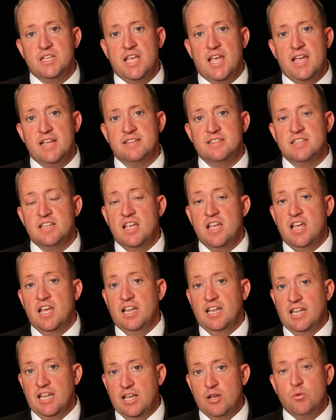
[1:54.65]
case,
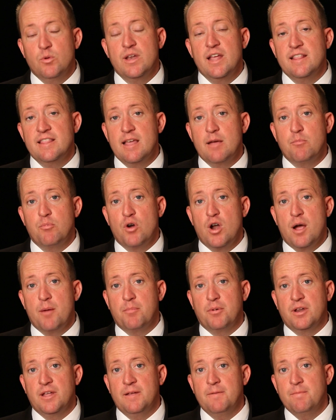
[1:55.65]
liquidate that
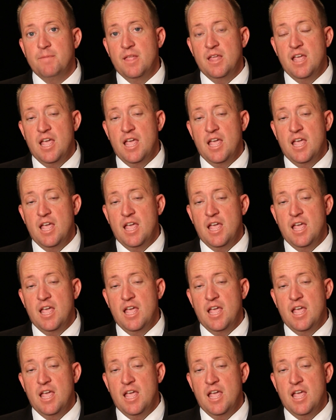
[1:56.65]
property,